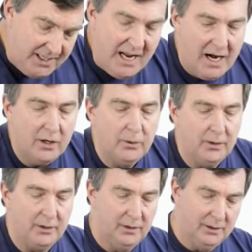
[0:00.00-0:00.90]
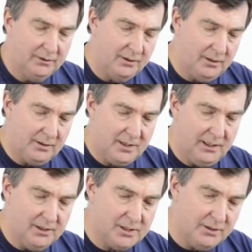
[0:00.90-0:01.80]
narrower than the
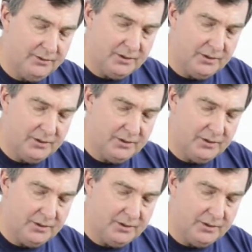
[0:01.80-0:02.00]
thickness